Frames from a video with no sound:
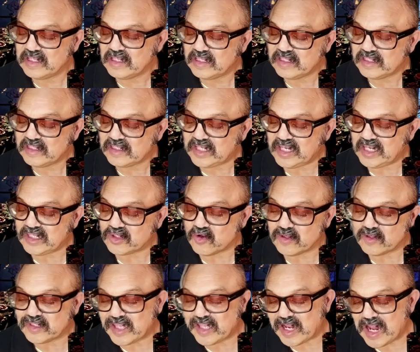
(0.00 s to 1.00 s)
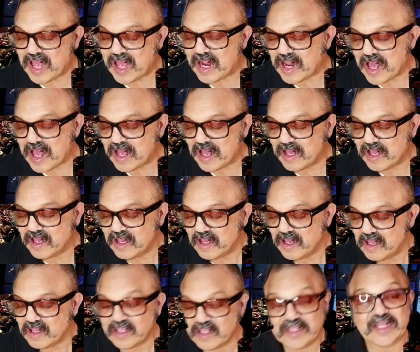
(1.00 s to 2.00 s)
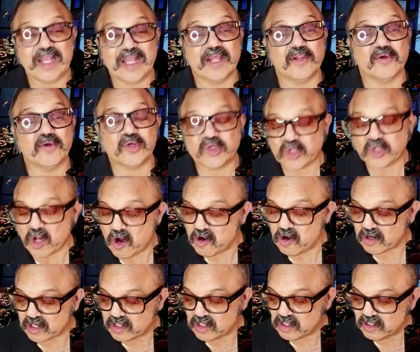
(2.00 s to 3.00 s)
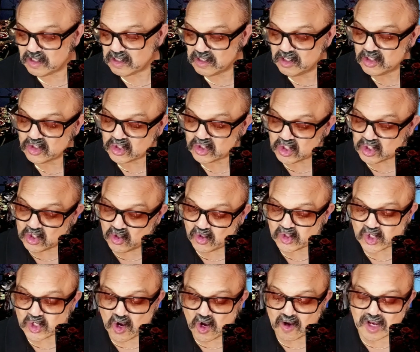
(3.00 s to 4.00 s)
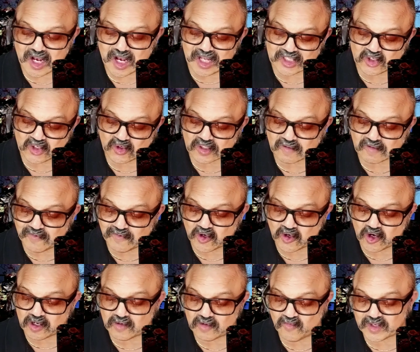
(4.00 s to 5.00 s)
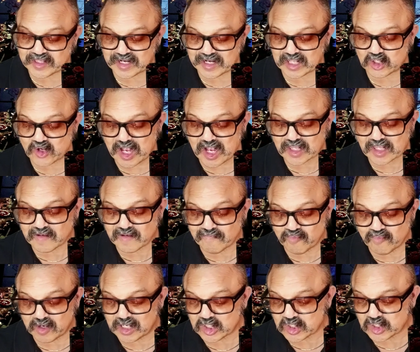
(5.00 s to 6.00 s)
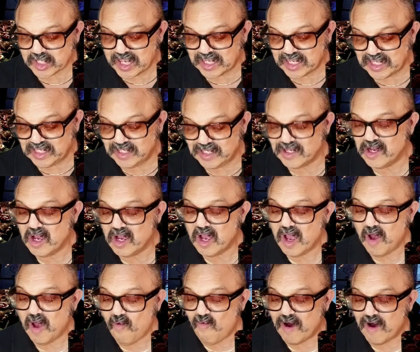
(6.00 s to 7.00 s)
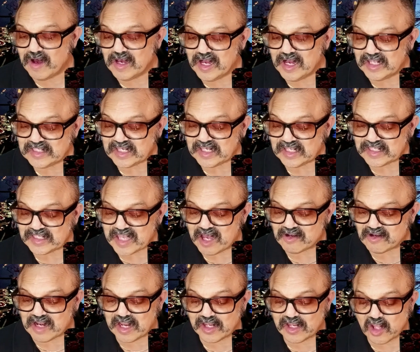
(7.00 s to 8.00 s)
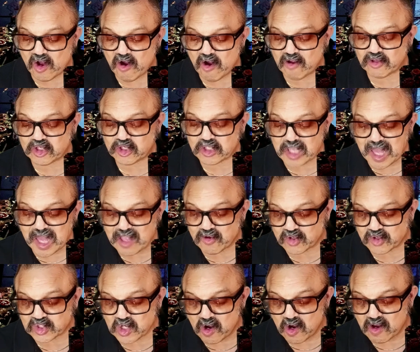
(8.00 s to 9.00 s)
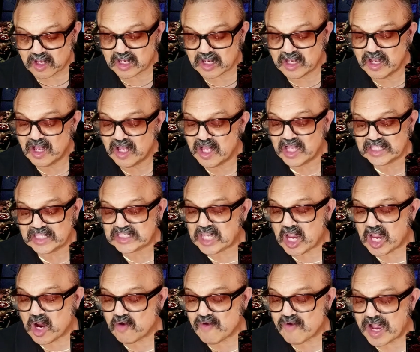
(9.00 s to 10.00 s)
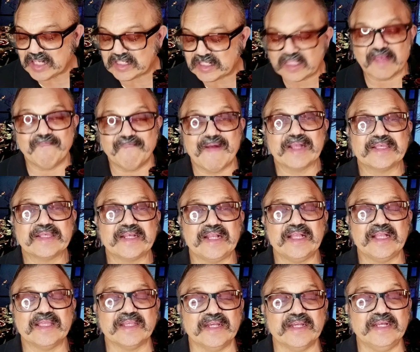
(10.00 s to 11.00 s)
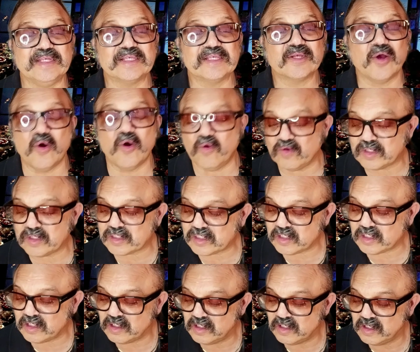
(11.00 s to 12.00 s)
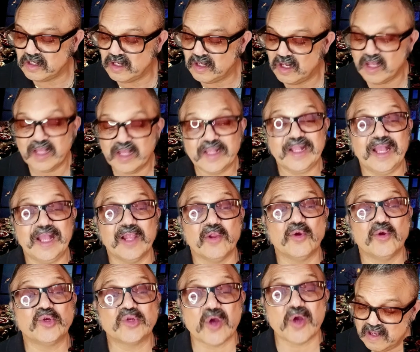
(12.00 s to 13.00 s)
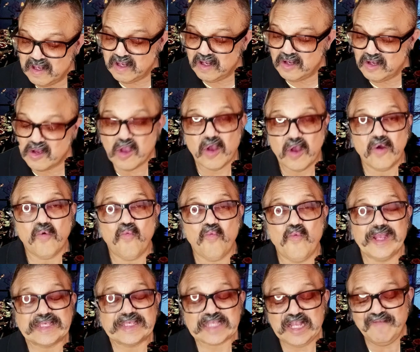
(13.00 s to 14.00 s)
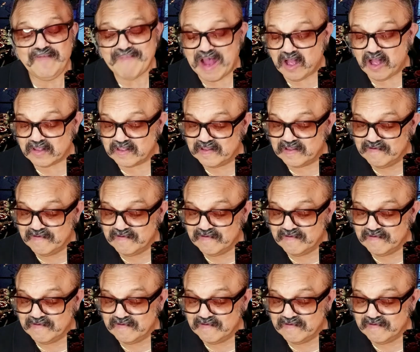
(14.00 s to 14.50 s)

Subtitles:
Tinto Terrera, Killer Shark. 2 shark hunters flirt with an attractive British lady while hunting down a large tiger shark terrorizing the Mexican East Coast. Killer Shark. Whiskey Mountain.